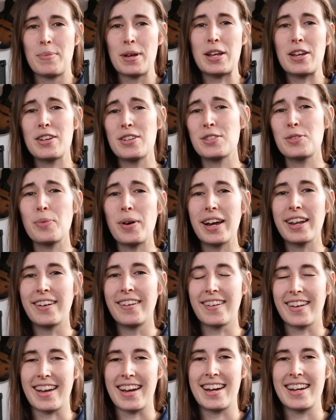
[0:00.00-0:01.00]
Because why
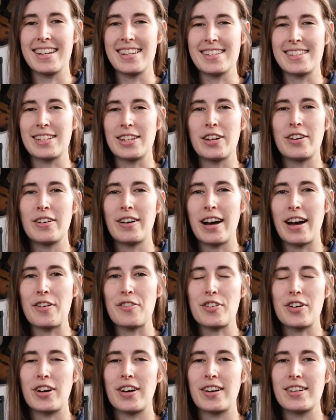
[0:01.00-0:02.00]
not guys? You know,
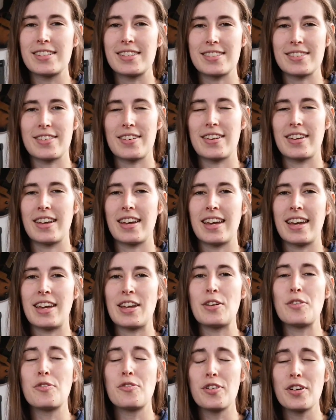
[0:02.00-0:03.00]
I've got
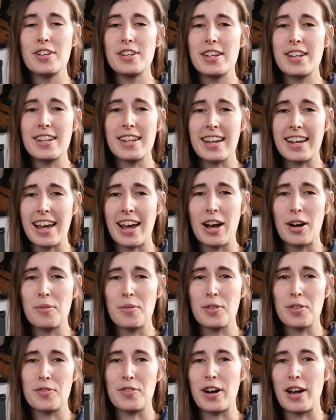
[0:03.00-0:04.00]
a funded account
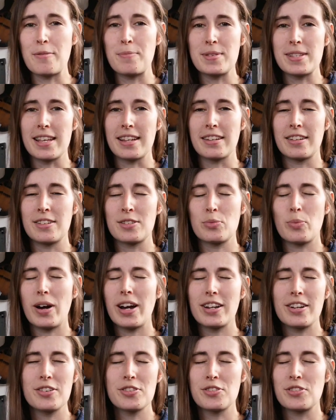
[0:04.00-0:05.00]
with a 5%ers.
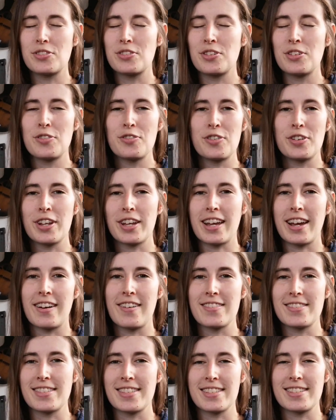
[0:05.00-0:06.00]
Why not do two fun
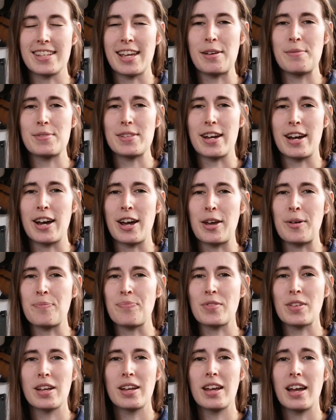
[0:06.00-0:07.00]
accounts at the same
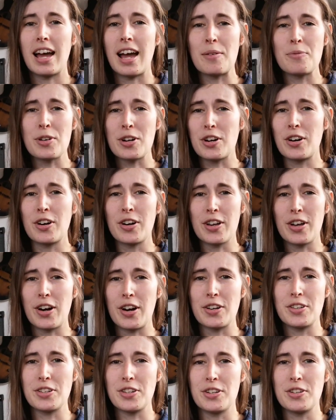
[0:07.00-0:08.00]
time and record it
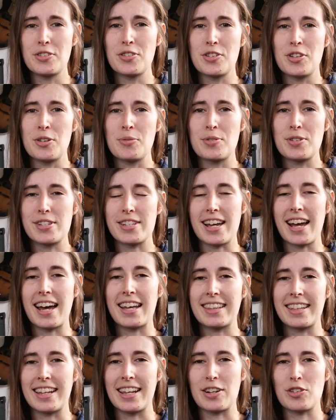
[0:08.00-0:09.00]
on YouTube just to
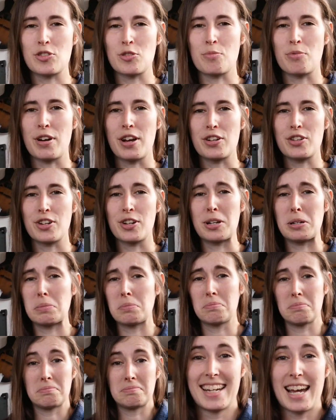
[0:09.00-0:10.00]
add that extra pressure?
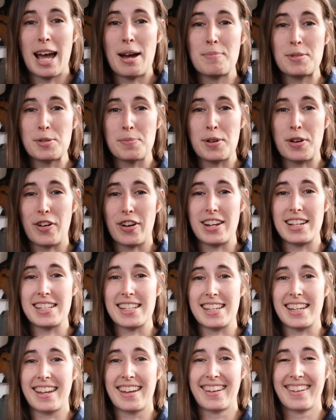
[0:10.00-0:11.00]
I must be
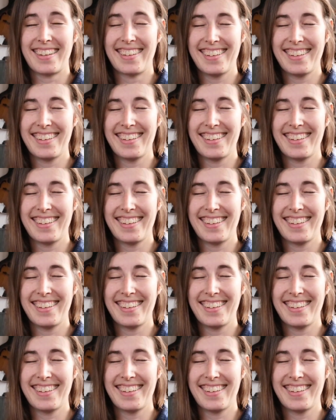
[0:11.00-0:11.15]
crazy.